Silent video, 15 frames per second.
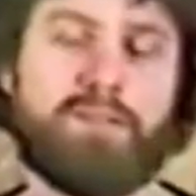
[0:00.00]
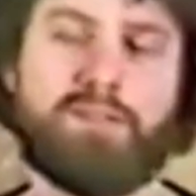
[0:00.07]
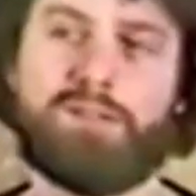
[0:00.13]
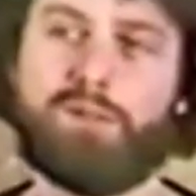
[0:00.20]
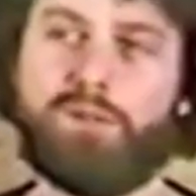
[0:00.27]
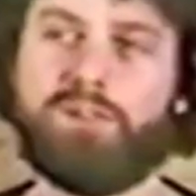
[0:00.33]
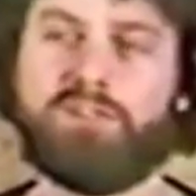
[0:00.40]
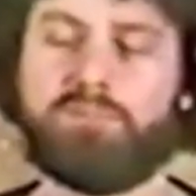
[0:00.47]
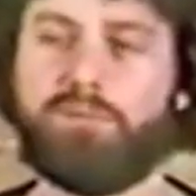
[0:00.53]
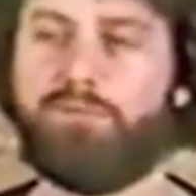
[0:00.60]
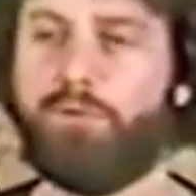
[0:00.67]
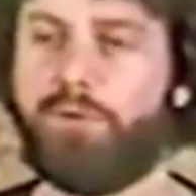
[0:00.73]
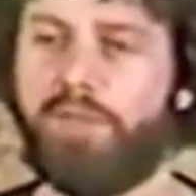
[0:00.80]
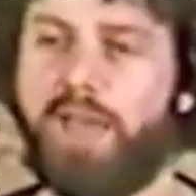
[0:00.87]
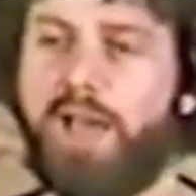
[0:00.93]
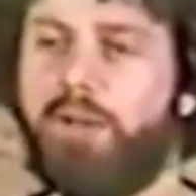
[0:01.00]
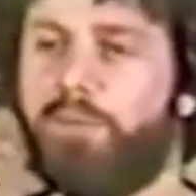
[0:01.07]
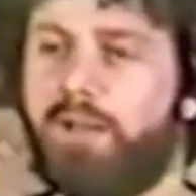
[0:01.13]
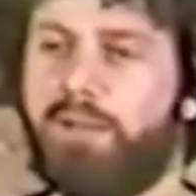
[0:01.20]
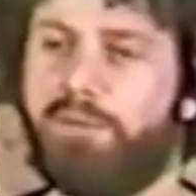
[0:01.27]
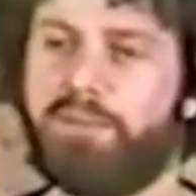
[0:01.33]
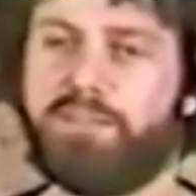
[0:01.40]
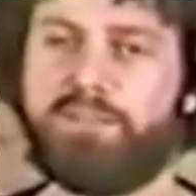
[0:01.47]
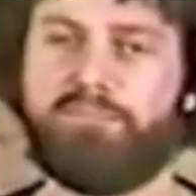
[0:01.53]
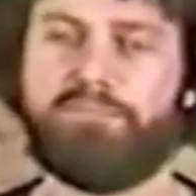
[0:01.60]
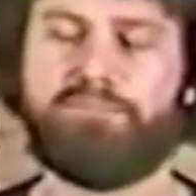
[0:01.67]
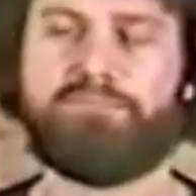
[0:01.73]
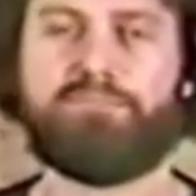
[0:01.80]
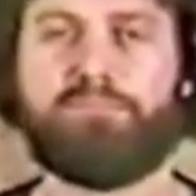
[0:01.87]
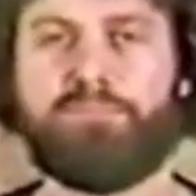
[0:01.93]
and the two years before that when I was
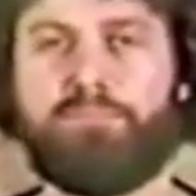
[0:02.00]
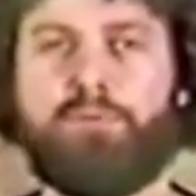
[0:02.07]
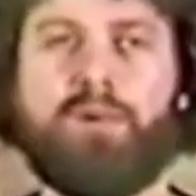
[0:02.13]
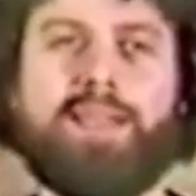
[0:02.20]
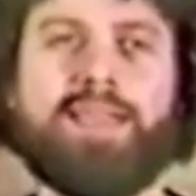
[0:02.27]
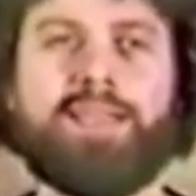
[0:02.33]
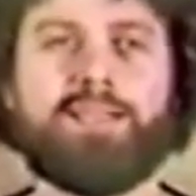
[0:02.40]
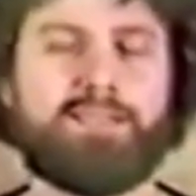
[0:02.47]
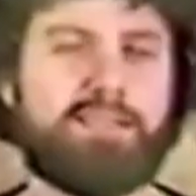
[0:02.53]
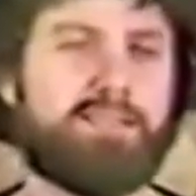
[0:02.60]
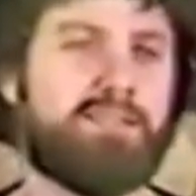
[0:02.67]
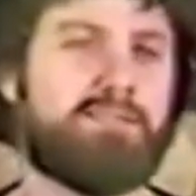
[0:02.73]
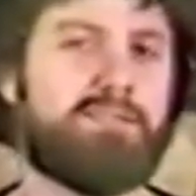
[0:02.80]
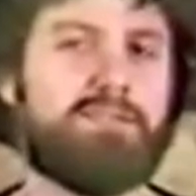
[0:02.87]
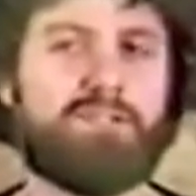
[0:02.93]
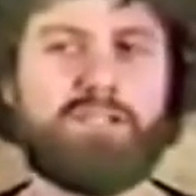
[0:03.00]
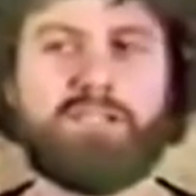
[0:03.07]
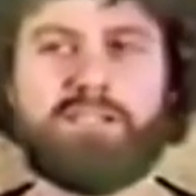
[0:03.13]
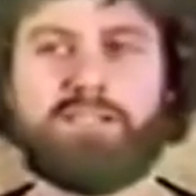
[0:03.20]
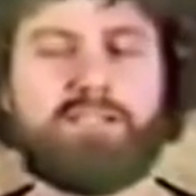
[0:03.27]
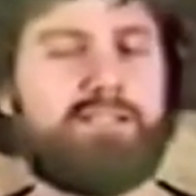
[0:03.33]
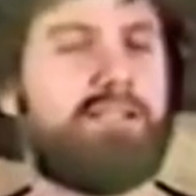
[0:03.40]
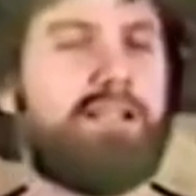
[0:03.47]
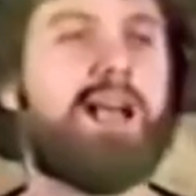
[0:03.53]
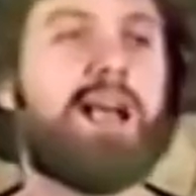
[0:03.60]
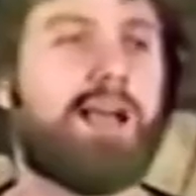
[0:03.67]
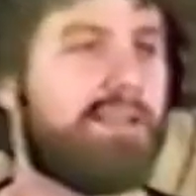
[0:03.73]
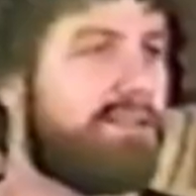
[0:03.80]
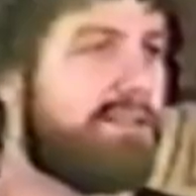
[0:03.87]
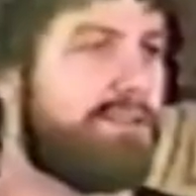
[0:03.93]
praying to Jesus and
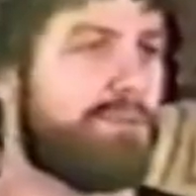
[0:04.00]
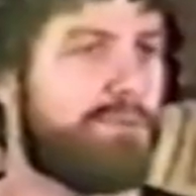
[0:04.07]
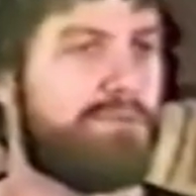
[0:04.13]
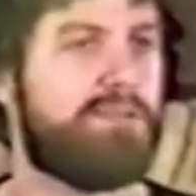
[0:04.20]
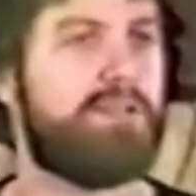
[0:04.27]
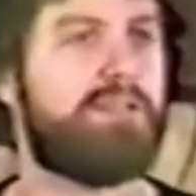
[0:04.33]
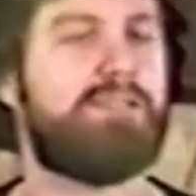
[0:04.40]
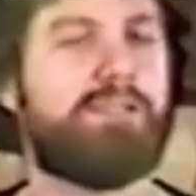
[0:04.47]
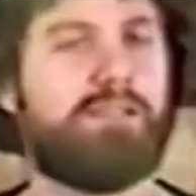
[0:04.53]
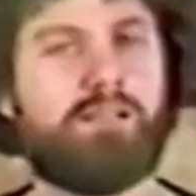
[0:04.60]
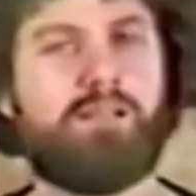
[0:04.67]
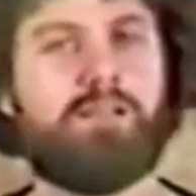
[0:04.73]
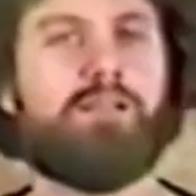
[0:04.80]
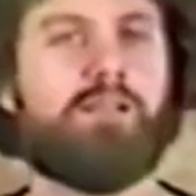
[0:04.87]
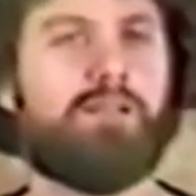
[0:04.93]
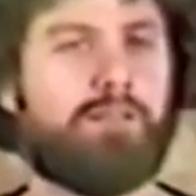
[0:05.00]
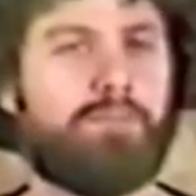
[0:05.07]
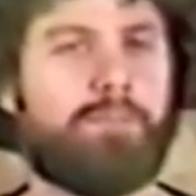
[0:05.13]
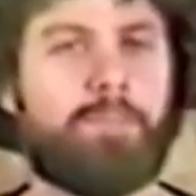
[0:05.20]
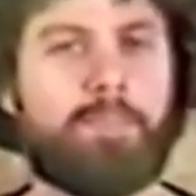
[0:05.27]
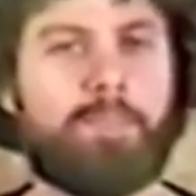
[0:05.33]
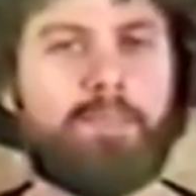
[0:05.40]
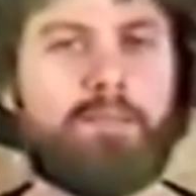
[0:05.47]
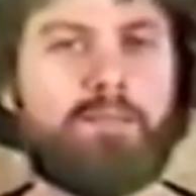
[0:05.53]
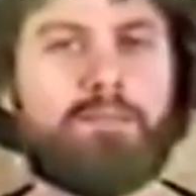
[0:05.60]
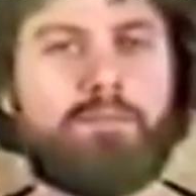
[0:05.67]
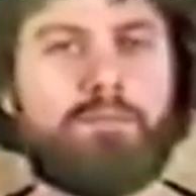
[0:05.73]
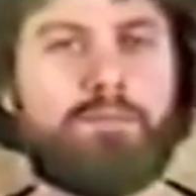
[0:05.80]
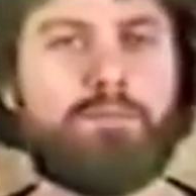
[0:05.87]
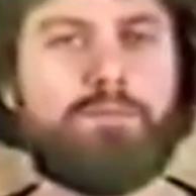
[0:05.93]
God to reveal,
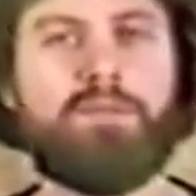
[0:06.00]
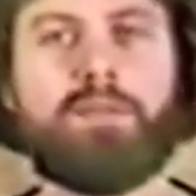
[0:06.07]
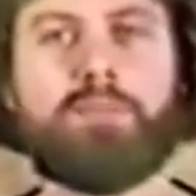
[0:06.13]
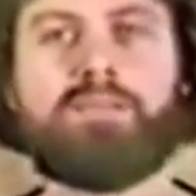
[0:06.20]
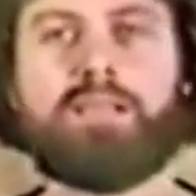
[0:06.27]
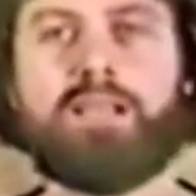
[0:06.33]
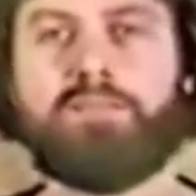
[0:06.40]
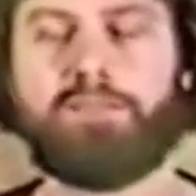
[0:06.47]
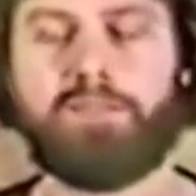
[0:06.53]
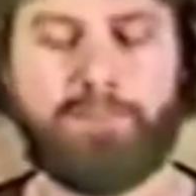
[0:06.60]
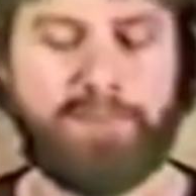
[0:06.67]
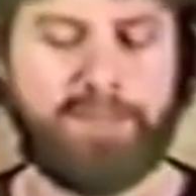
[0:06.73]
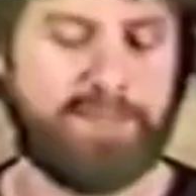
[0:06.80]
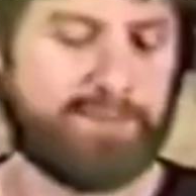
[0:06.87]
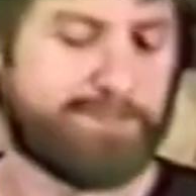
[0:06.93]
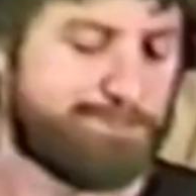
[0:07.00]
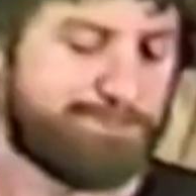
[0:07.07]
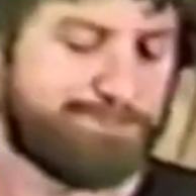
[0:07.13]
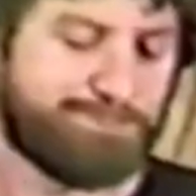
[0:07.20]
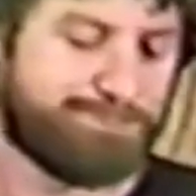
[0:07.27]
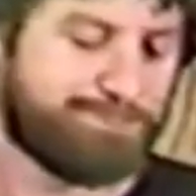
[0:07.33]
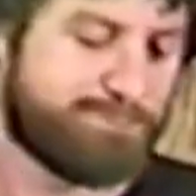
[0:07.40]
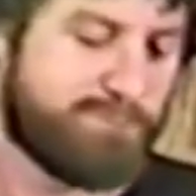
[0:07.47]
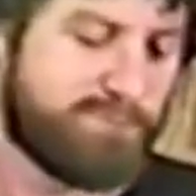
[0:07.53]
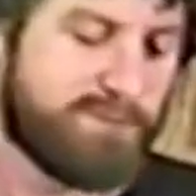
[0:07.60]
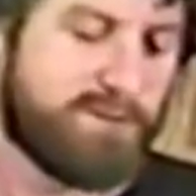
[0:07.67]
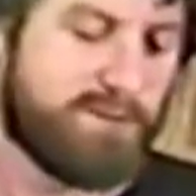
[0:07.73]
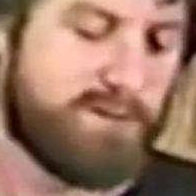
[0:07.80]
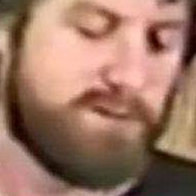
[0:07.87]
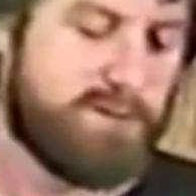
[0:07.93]
to reveal Himself to me.
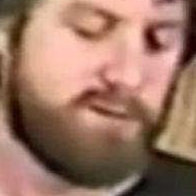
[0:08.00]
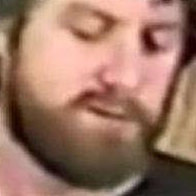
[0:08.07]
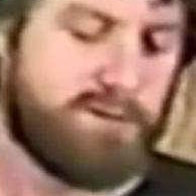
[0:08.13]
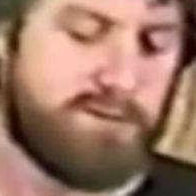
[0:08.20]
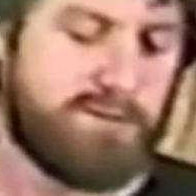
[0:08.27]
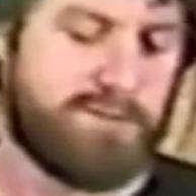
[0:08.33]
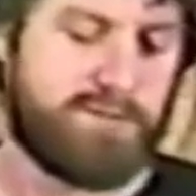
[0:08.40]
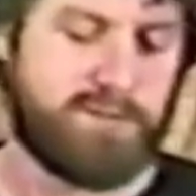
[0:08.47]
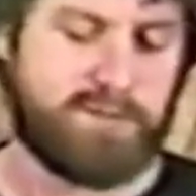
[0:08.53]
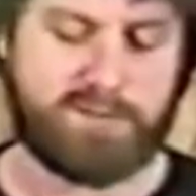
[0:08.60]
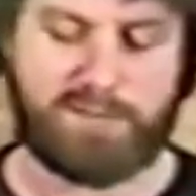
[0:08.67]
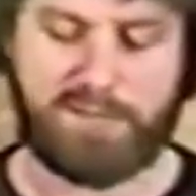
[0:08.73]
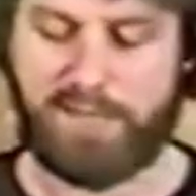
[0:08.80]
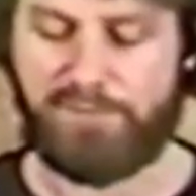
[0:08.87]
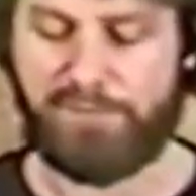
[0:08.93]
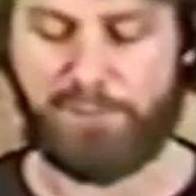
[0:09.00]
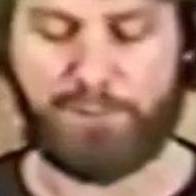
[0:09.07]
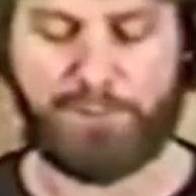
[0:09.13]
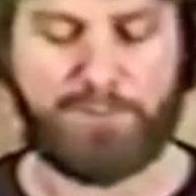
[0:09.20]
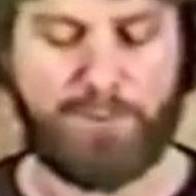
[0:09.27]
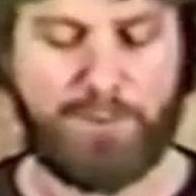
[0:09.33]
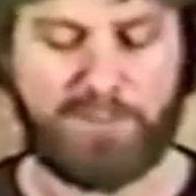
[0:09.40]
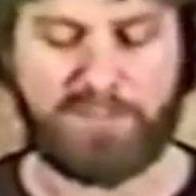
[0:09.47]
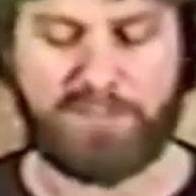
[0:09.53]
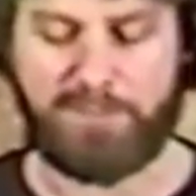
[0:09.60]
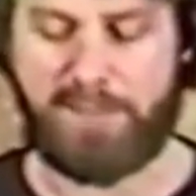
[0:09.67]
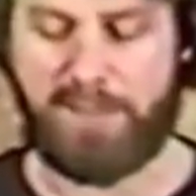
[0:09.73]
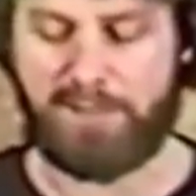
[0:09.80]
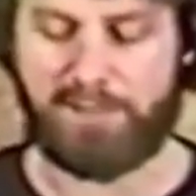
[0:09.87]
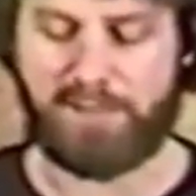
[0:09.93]
The things that I've learned most
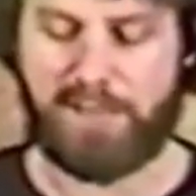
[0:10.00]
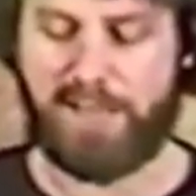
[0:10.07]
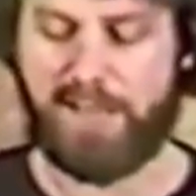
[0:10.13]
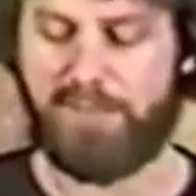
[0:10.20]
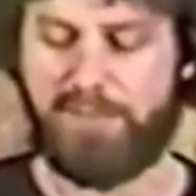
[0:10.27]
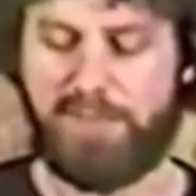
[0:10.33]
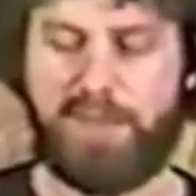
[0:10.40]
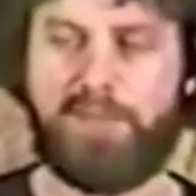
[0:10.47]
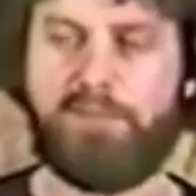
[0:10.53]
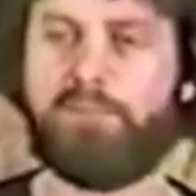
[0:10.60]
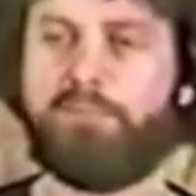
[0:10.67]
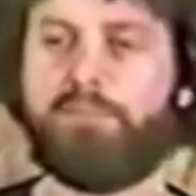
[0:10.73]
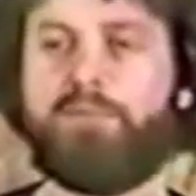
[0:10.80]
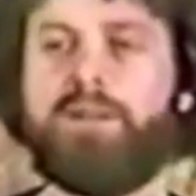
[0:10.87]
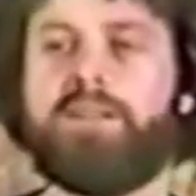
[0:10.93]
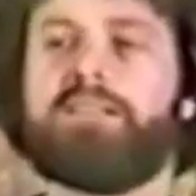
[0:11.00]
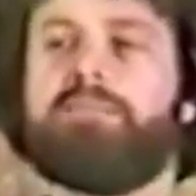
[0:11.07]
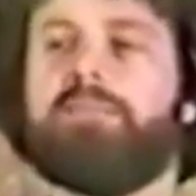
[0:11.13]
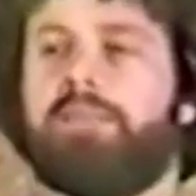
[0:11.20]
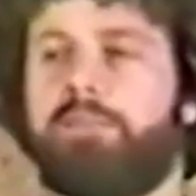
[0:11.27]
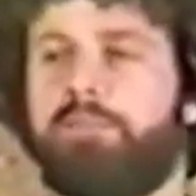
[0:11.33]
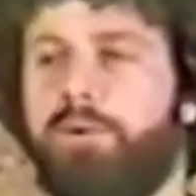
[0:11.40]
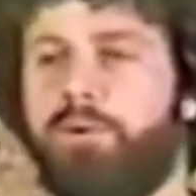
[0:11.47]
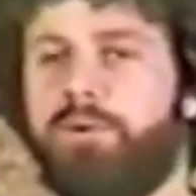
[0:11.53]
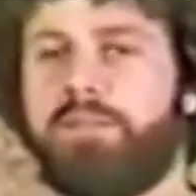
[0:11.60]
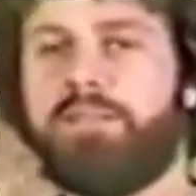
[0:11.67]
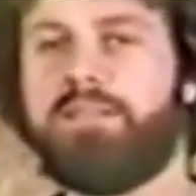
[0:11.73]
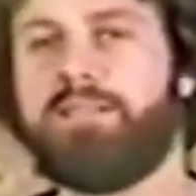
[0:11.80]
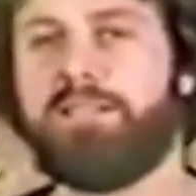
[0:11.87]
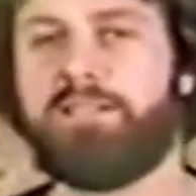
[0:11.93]
about God that have impressed me the
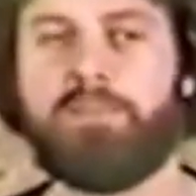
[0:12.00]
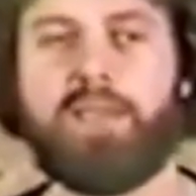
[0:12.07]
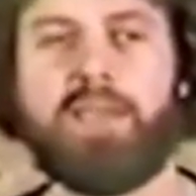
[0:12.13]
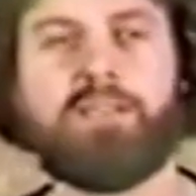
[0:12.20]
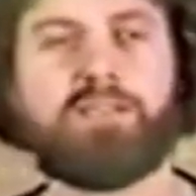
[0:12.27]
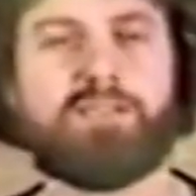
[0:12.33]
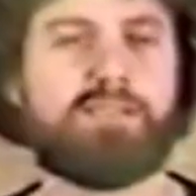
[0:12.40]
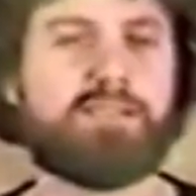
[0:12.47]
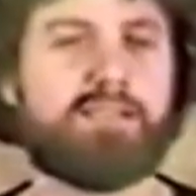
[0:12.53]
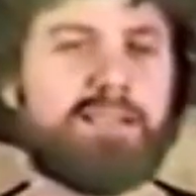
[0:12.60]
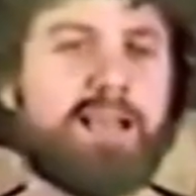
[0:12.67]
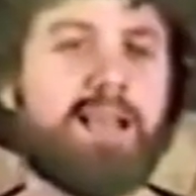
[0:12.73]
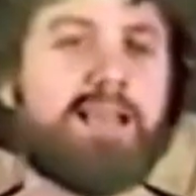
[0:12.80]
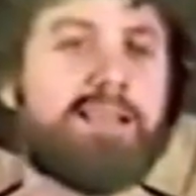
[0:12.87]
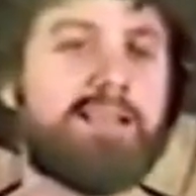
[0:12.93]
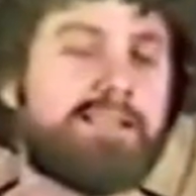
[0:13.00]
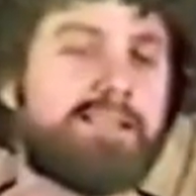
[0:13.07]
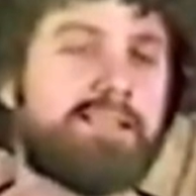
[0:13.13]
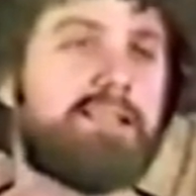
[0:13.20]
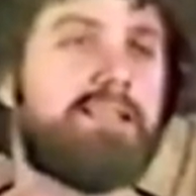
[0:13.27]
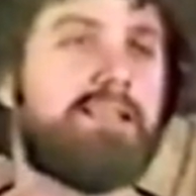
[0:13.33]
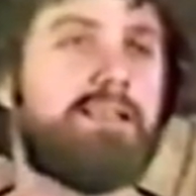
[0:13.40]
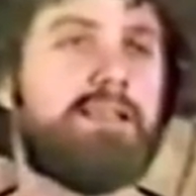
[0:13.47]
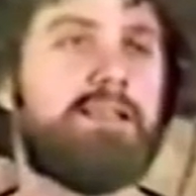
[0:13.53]
most is His patience and kindness.